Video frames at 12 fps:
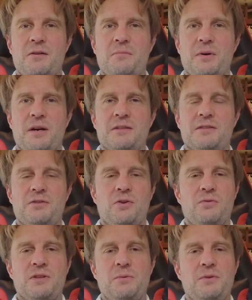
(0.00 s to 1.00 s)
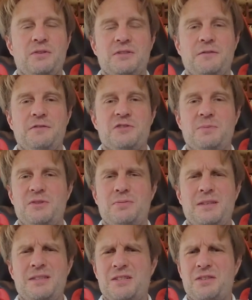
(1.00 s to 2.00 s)
but the only real difference
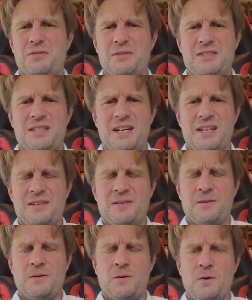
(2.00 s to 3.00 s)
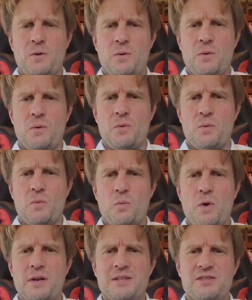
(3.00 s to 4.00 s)
between the two is that
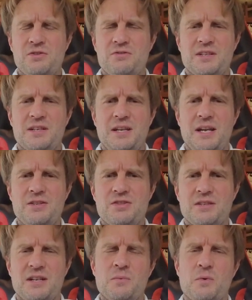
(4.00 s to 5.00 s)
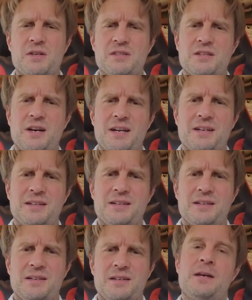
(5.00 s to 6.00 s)
one is using an agent and one is not.
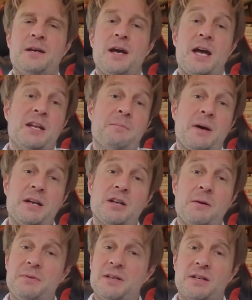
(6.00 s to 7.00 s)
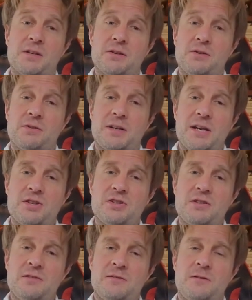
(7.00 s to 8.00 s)
And it might not be in a good
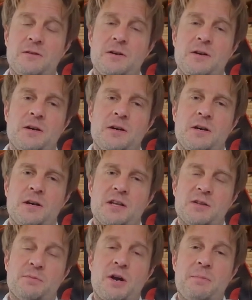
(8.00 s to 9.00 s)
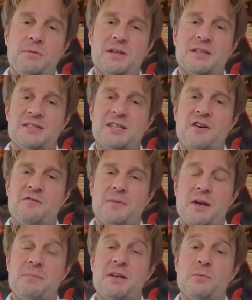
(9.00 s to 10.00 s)
location, and the property itself
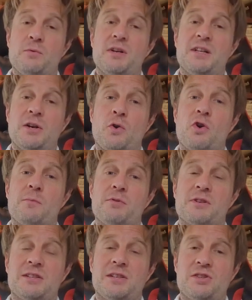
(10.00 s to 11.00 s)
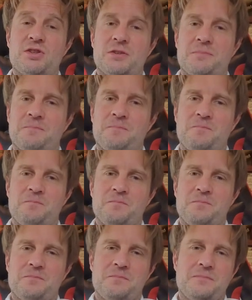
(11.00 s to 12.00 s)
might be in really horrible condition.
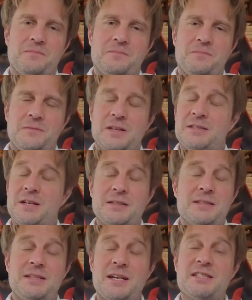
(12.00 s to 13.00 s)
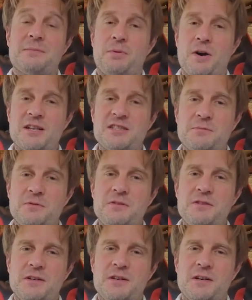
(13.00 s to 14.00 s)
It's not to say it's
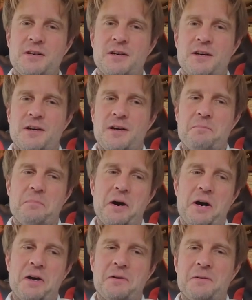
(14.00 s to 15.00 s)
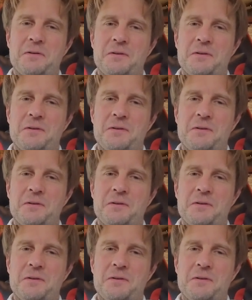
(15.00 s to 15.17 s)
impossible, but